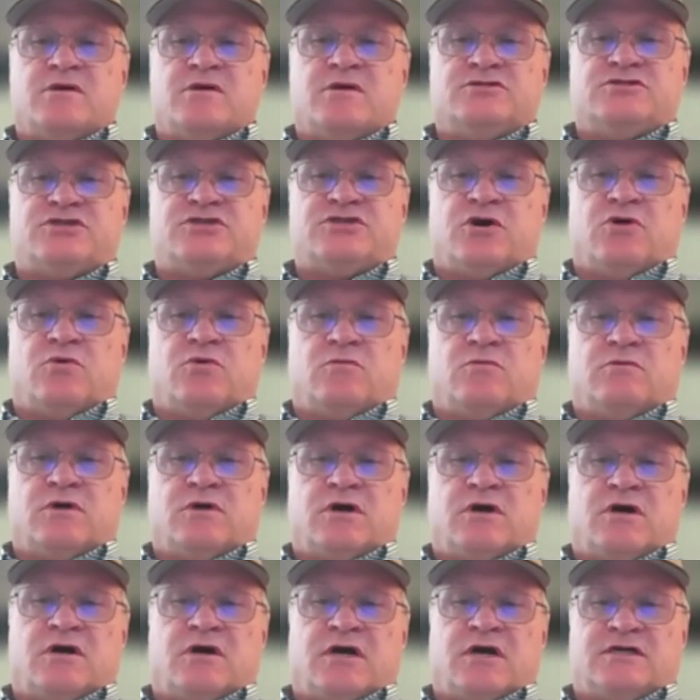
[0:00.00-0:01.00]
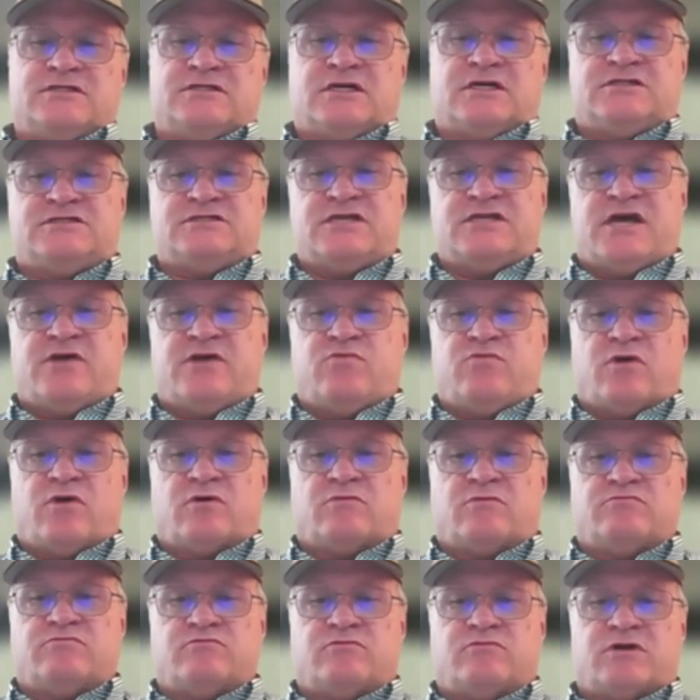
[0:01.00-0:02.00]
So as I said,
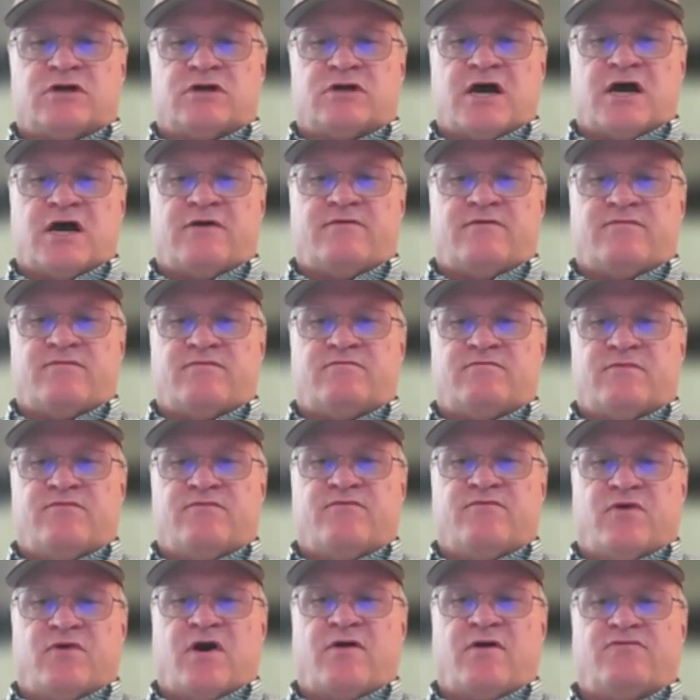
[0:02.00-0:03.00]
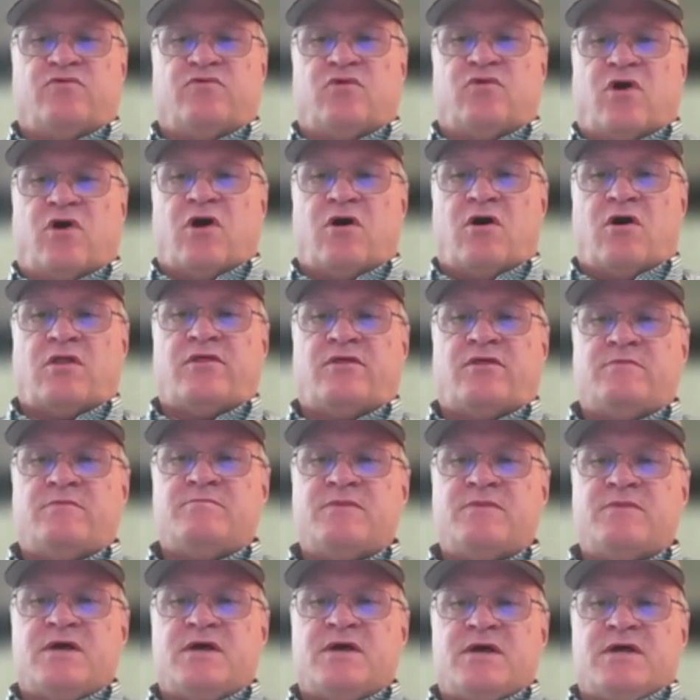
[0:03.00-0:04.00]
we're kind of involved with all of
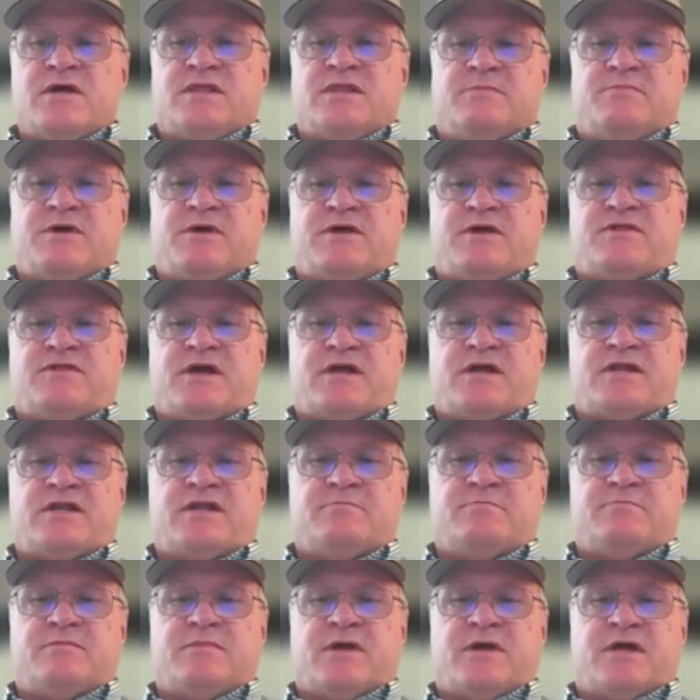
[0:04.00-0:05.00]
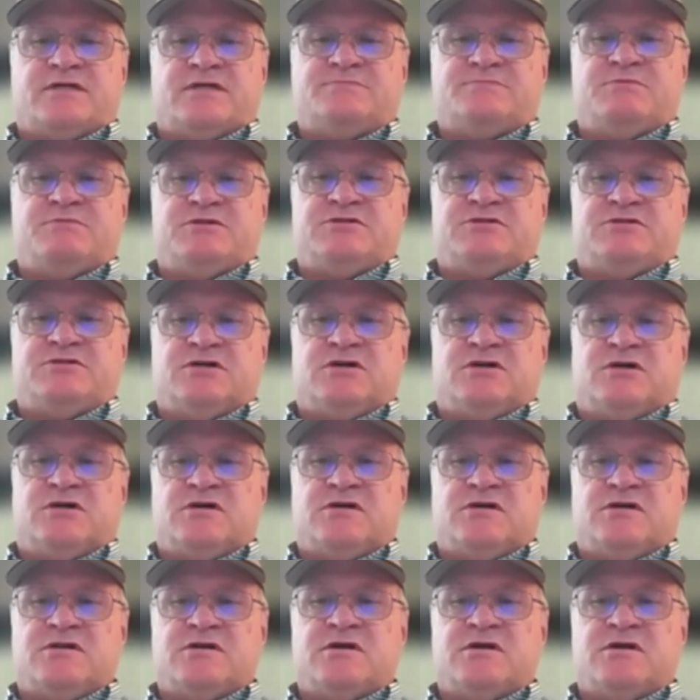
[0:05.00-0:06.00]
them. The big thing that has been
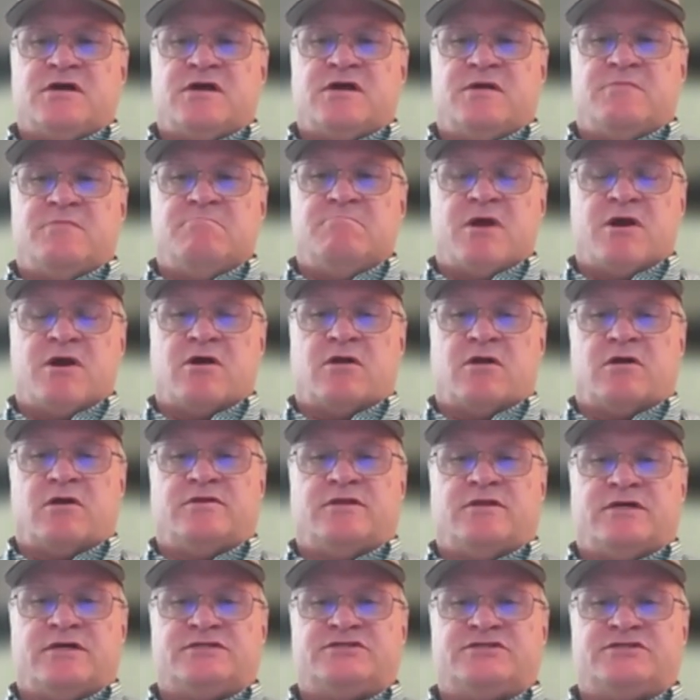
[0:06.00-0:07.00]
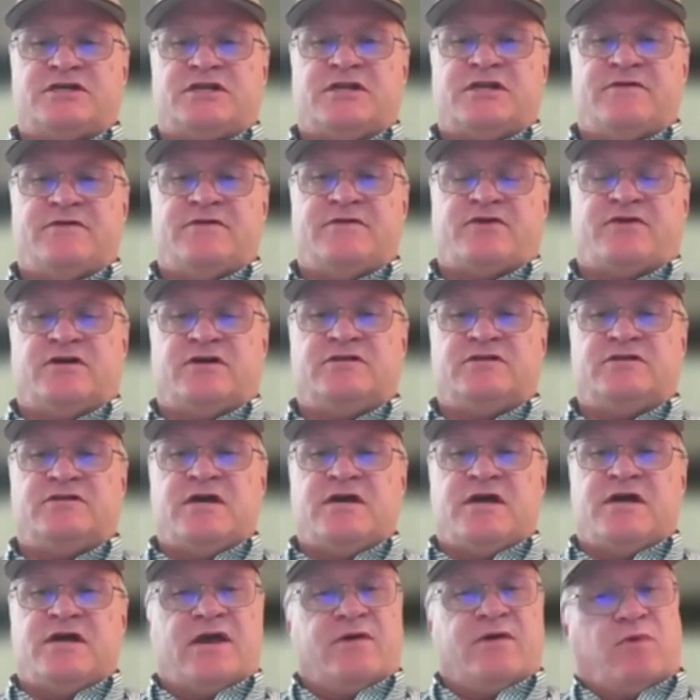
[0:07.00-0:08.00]
done in Maryland that's significant,
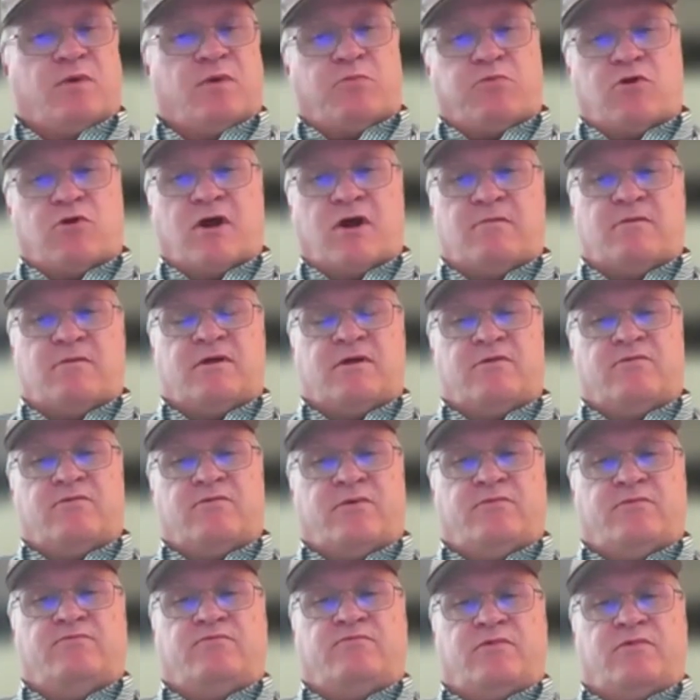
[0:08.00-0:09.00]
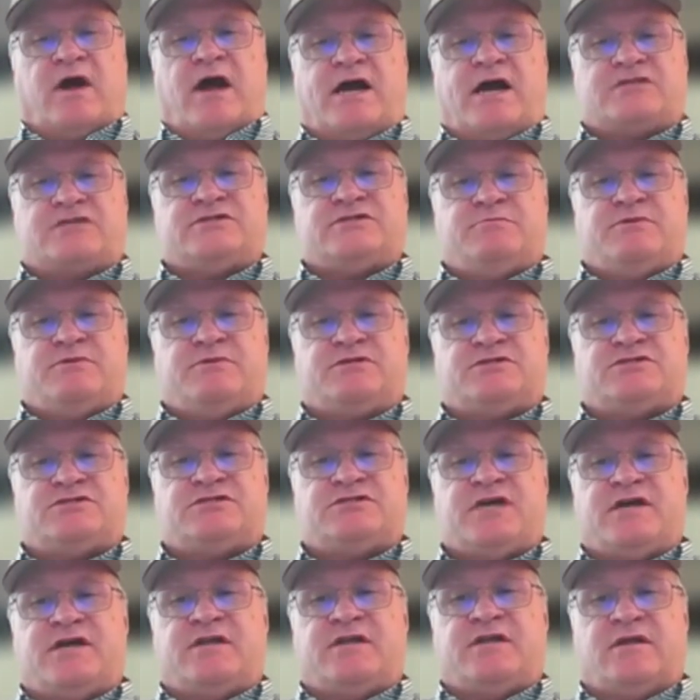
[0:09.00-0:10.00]
and we've actually been a
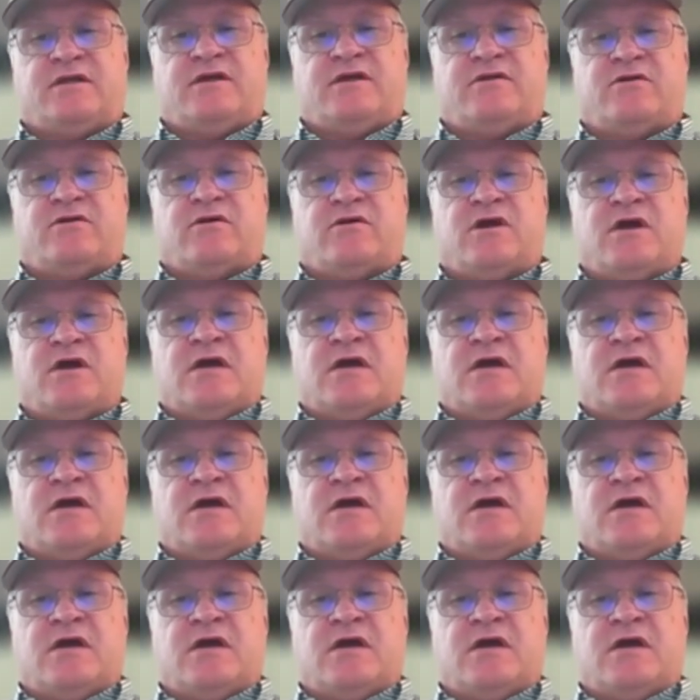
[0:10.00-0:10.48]
state leader,